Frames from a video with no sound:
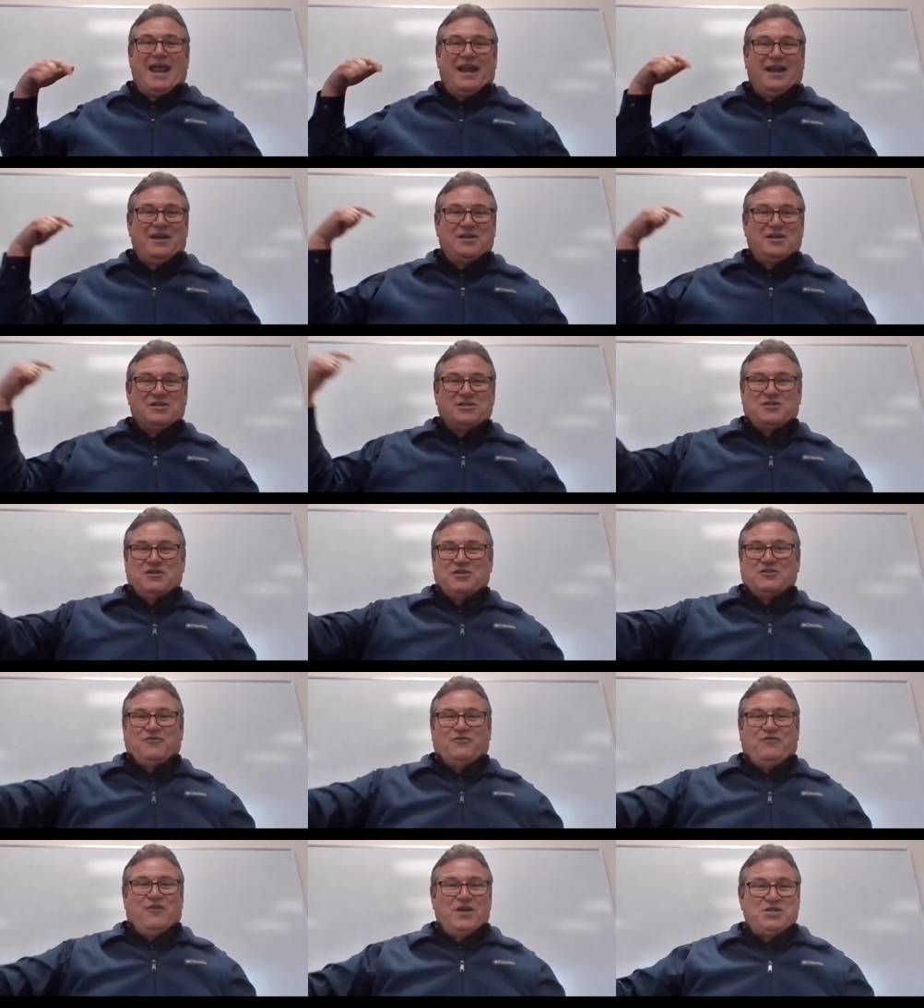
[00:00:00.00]
And it is
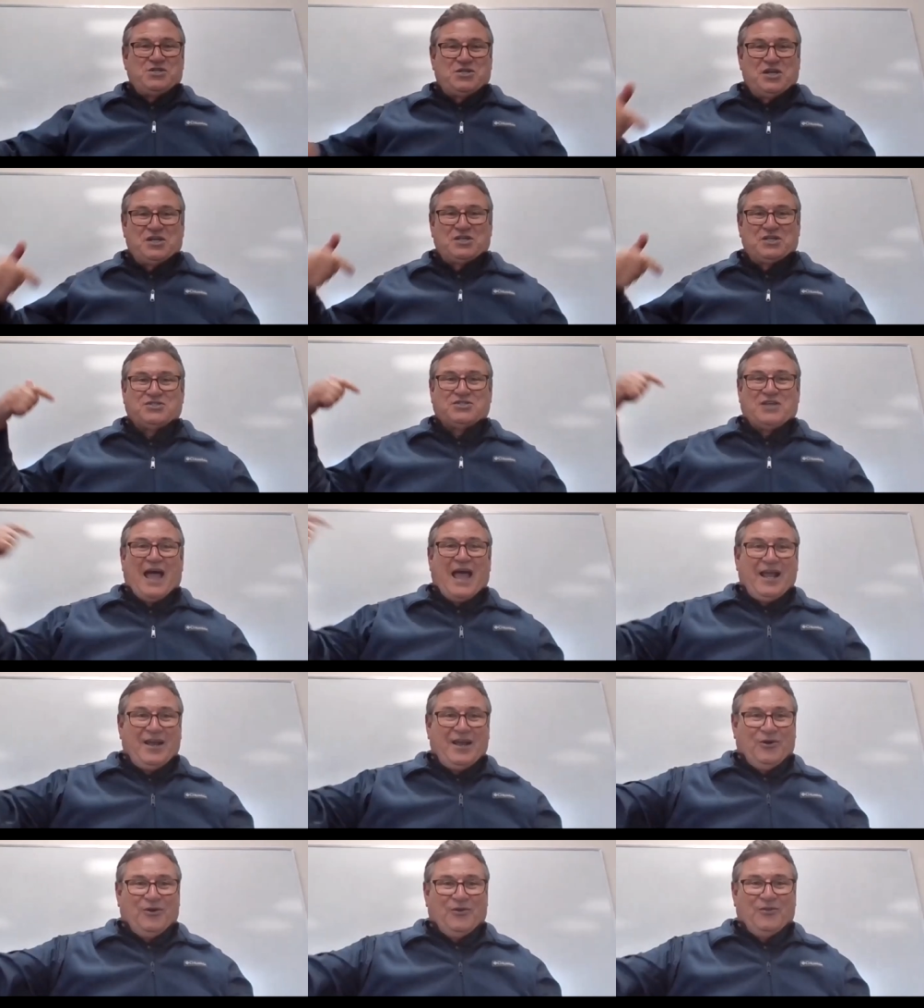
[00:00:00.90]
this vicious
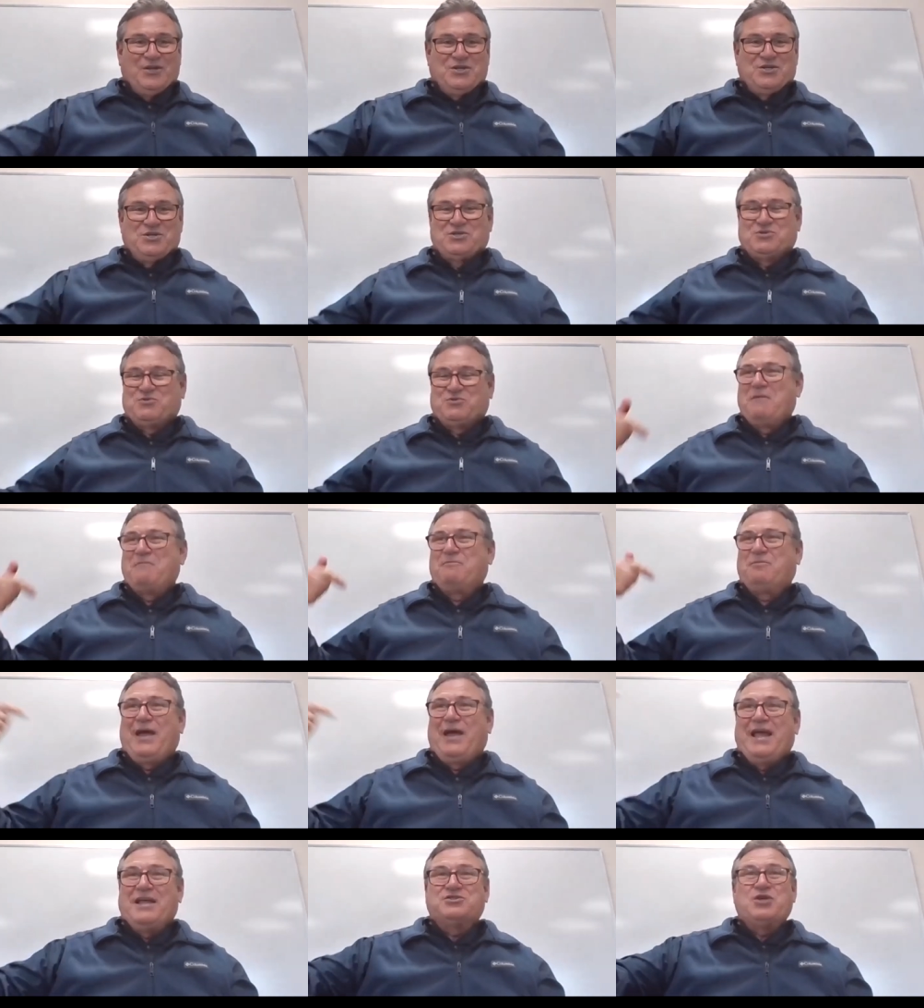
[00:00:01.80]
cycle that just
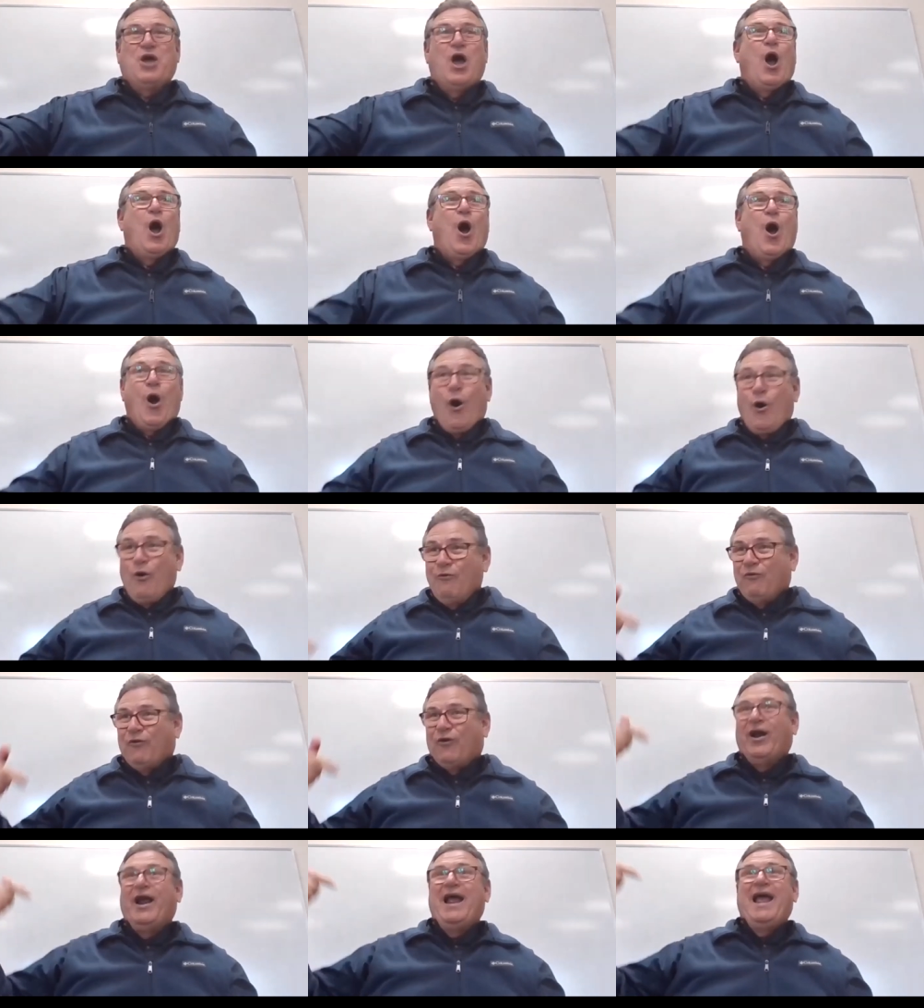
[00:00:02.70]
repeats
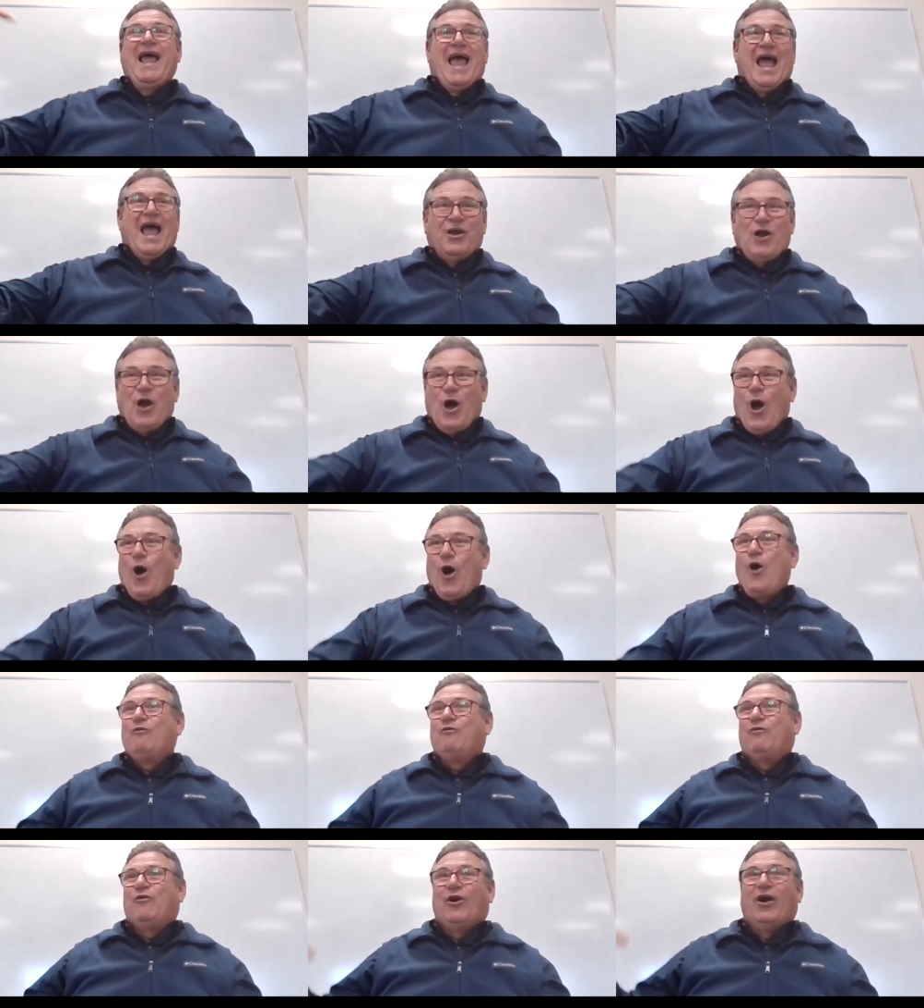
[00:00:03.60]
over and
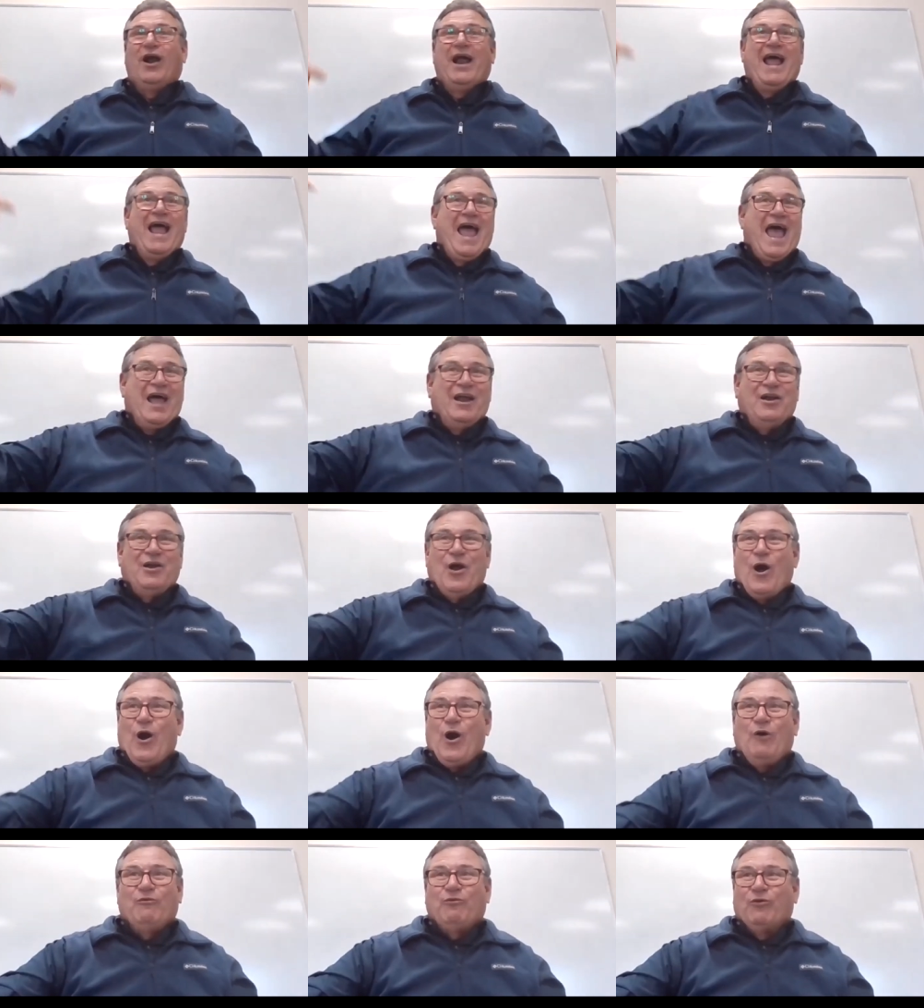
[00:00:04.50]
over and
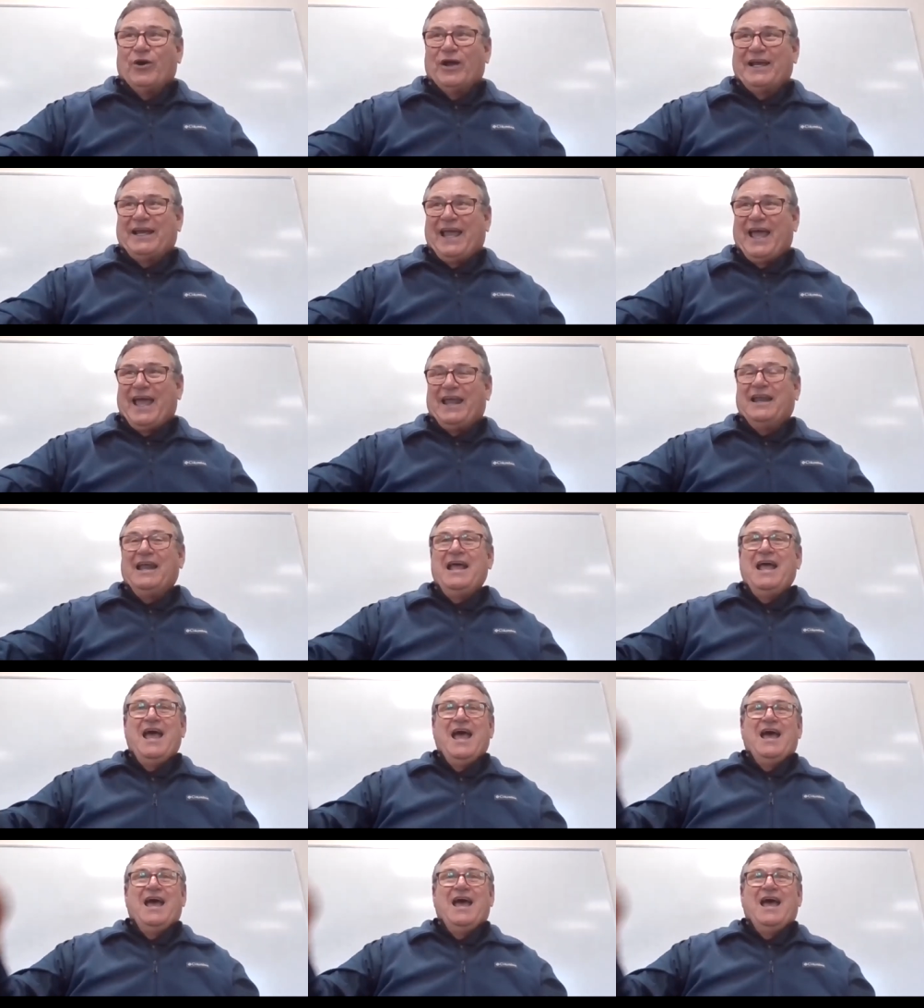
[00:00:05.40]
over again